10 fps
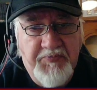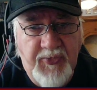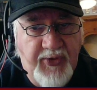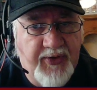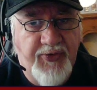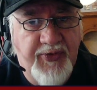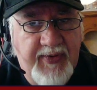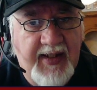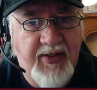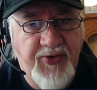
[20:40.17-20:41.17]
you can do
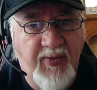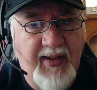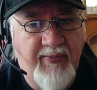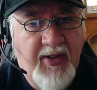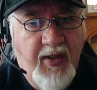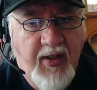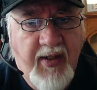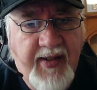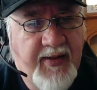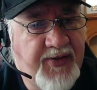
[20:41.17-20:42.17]
that as well.
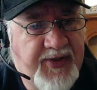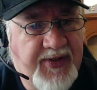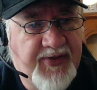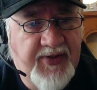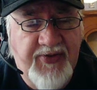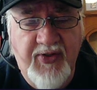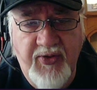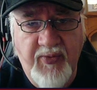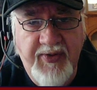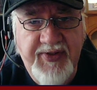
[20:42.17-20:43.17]
It is, as I
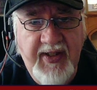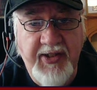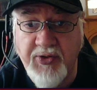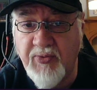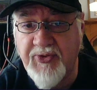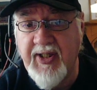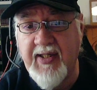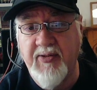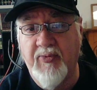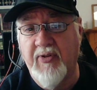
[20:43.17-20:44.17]
always say, your
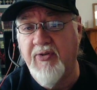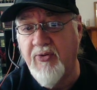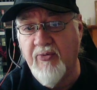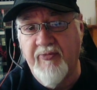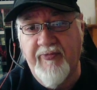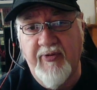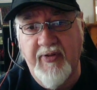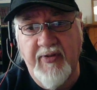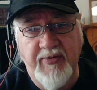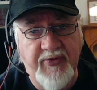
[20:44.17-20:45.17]
table and your fun,
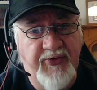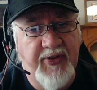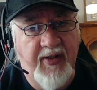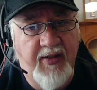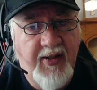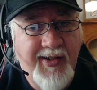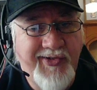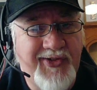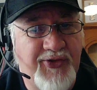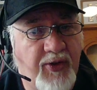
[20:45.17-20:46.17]
and
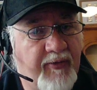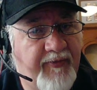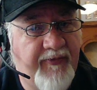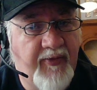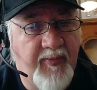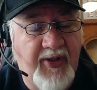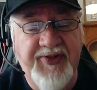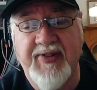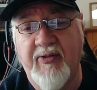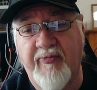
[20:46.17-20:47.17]
it is not for
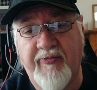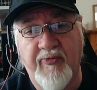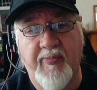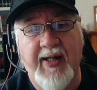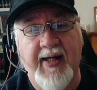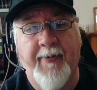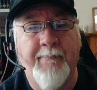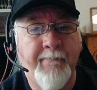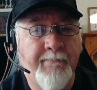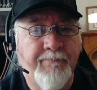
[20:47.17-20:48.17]
myself or Matt
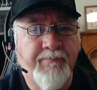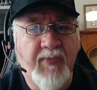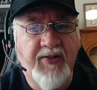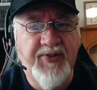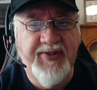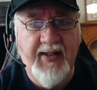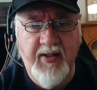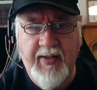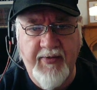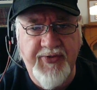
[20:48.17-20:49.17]
to tell you
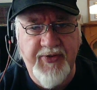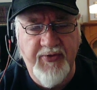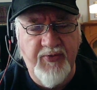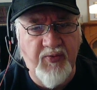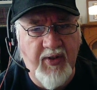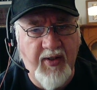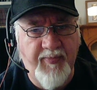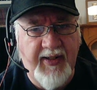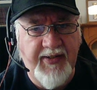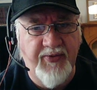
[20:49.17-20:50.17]
how to
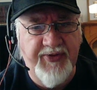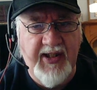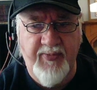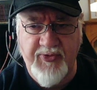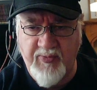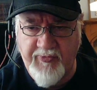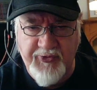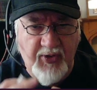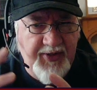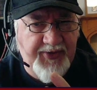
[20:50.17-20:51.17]
play your tables. And we've
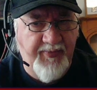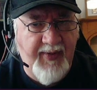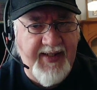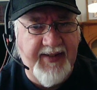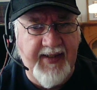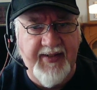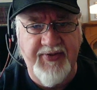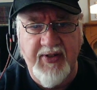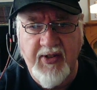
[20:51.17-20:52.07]
tried to make it